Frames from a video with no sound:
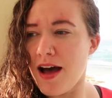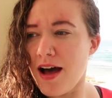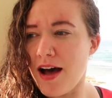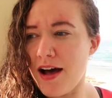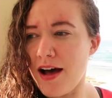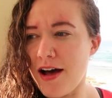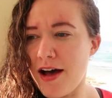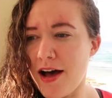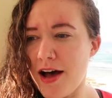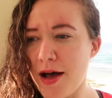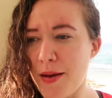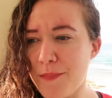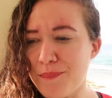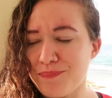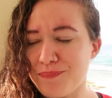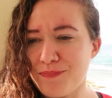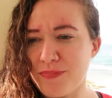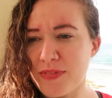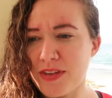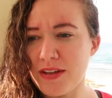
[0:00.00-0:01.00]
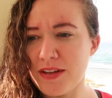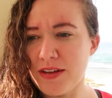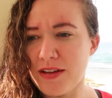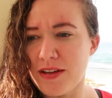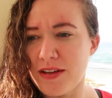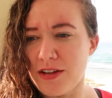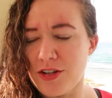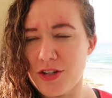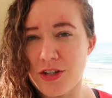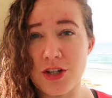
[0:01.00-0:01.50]
Um,
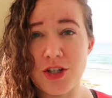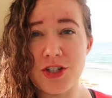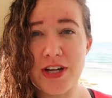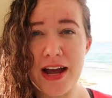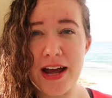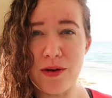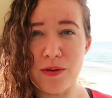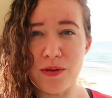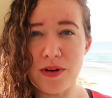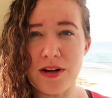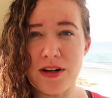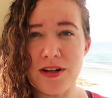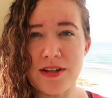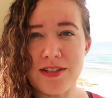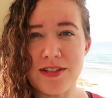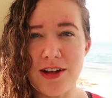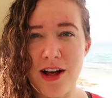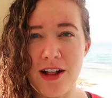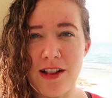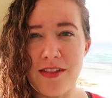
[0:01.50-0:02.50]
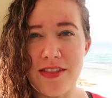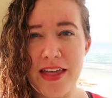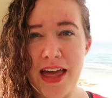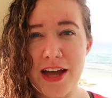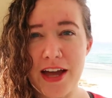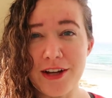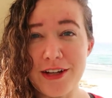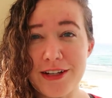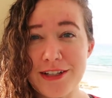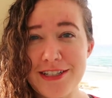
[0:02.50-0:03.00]
took showers, all of
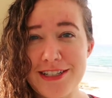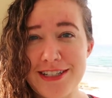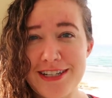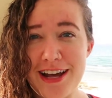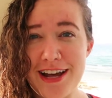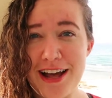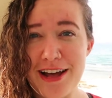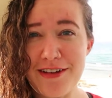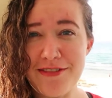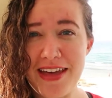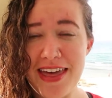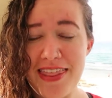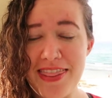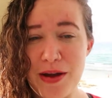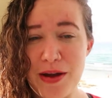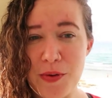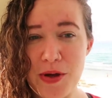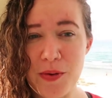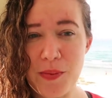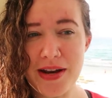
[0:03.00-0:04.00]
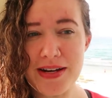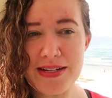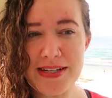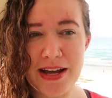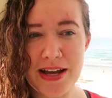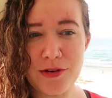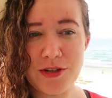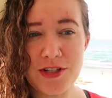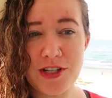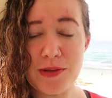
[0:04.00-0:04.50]
that good stuff. And then we went
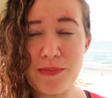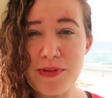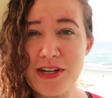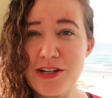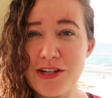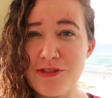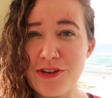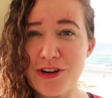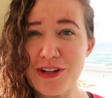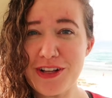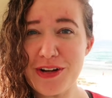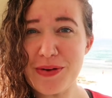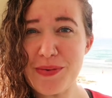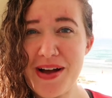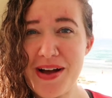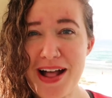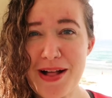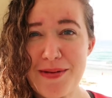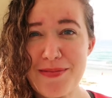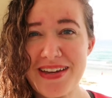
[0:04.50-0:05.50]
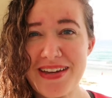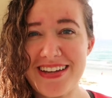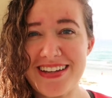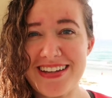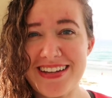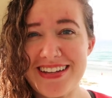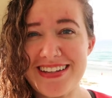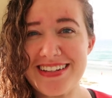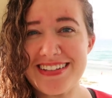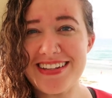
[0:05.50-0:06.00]
down to the beach for a little while
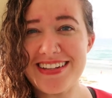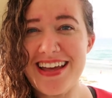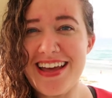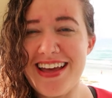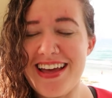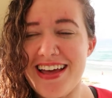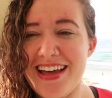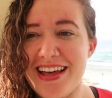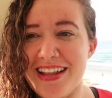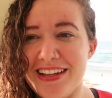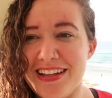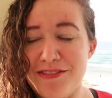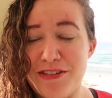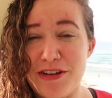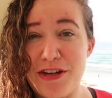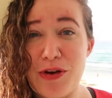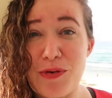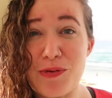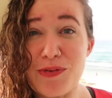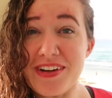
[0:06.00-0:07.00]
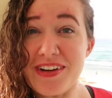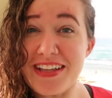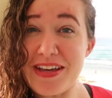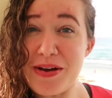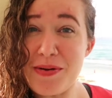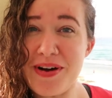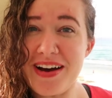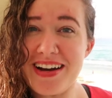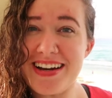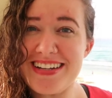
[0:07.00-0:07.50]
because Libby really
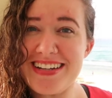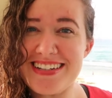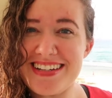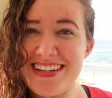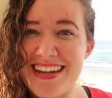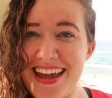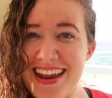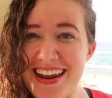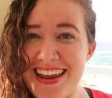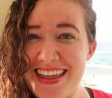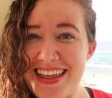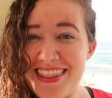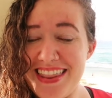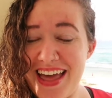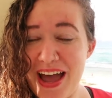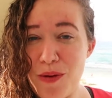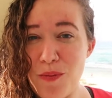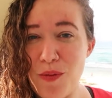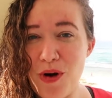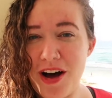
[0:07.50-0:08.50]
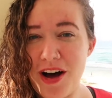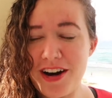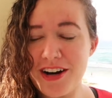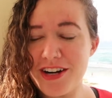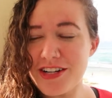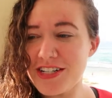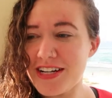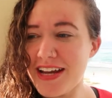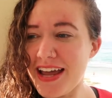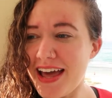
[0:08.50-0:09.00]
wanted to get in that
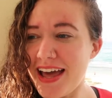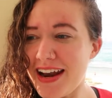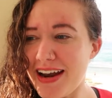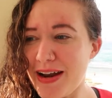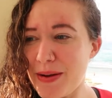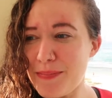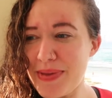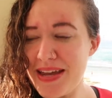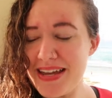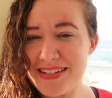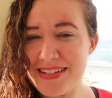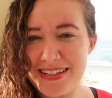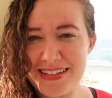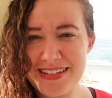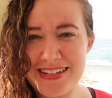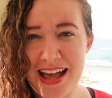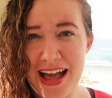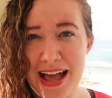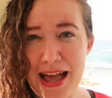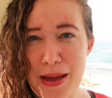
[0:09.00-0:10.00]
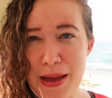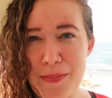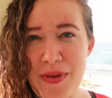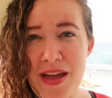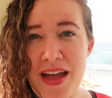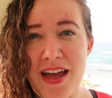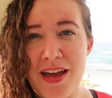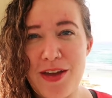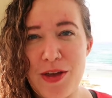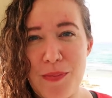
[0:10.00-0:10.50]
water. She had an amazing time.
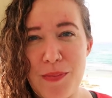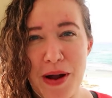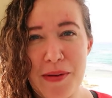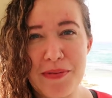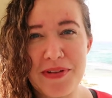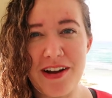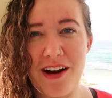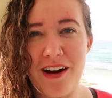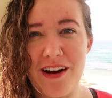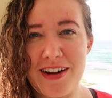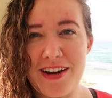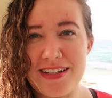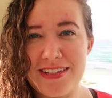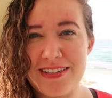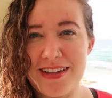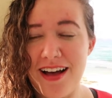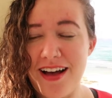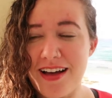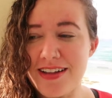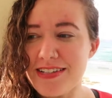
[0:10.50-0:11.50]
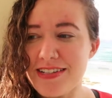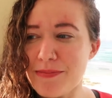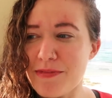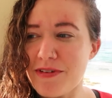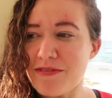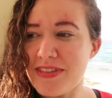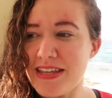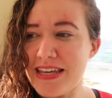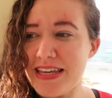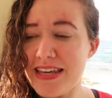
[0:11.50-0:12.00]
You probably already saw some
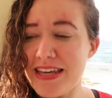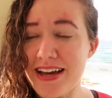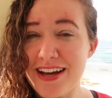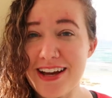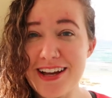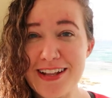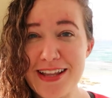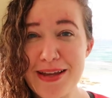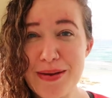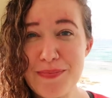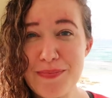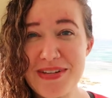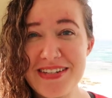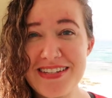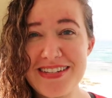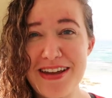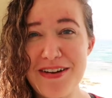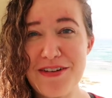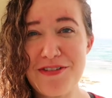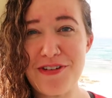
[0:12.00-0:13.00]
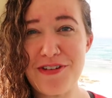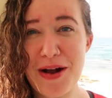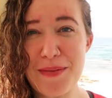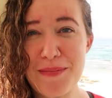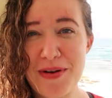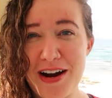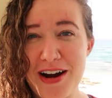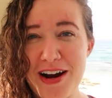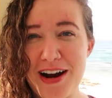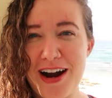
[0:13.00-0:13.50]
of the clips from
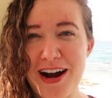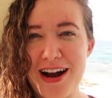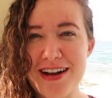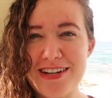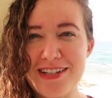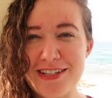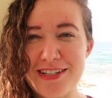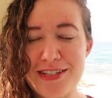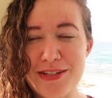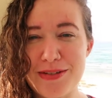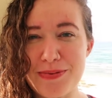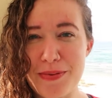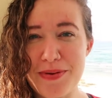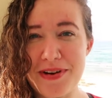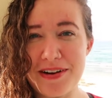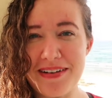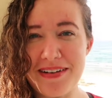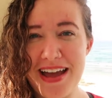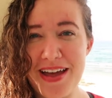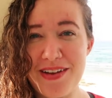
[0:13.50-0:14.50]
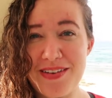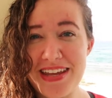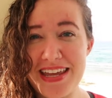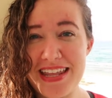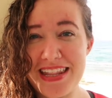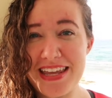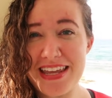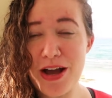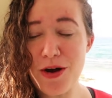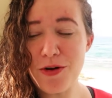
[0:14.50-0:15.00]
her just swimming around
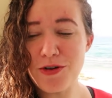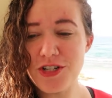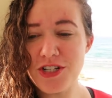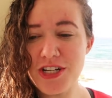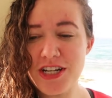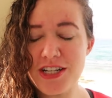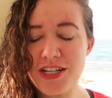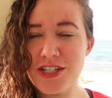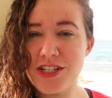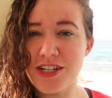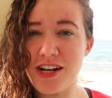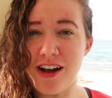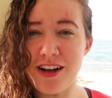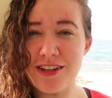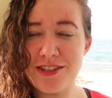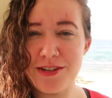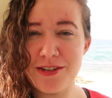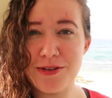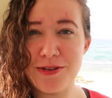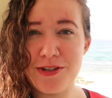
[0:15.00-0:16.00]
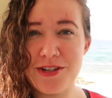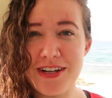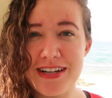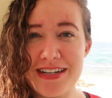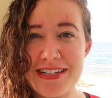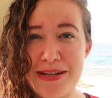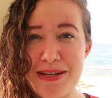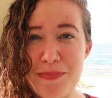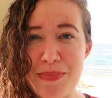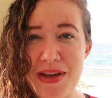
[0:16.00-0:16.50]
in the ocean. She also took
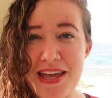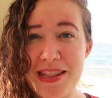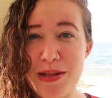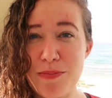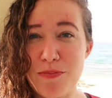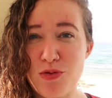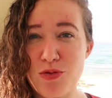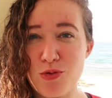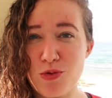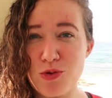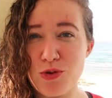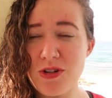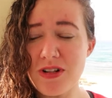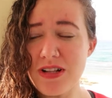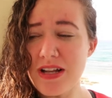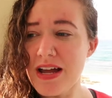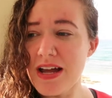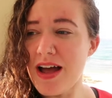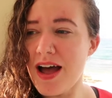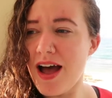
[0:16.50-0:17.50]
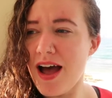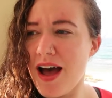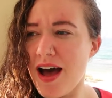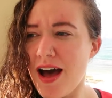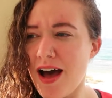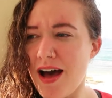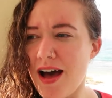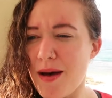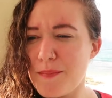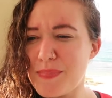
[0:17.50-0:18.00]
a dip in the pool.
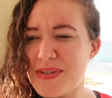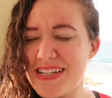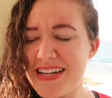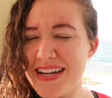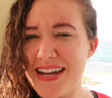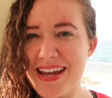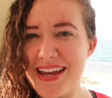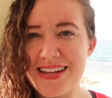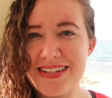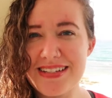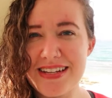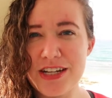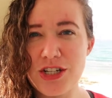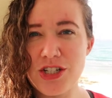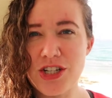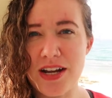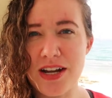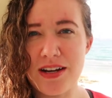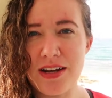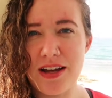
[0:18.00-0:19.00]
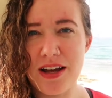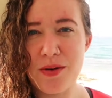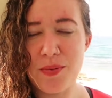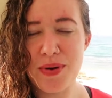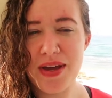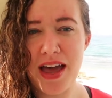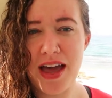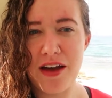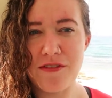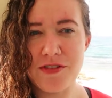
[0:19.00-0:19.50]
Um, today's agenda,
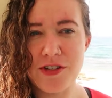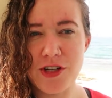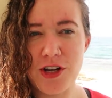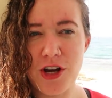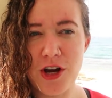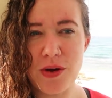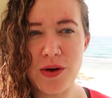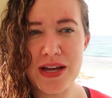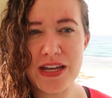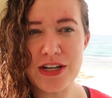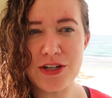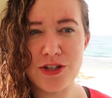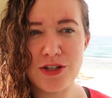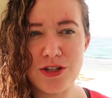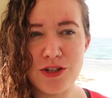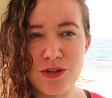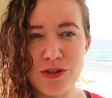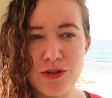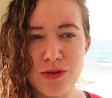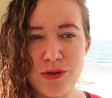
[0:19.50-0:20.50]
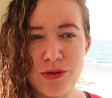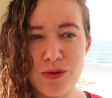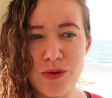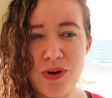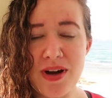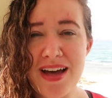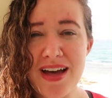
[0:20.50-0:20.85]
we have to go into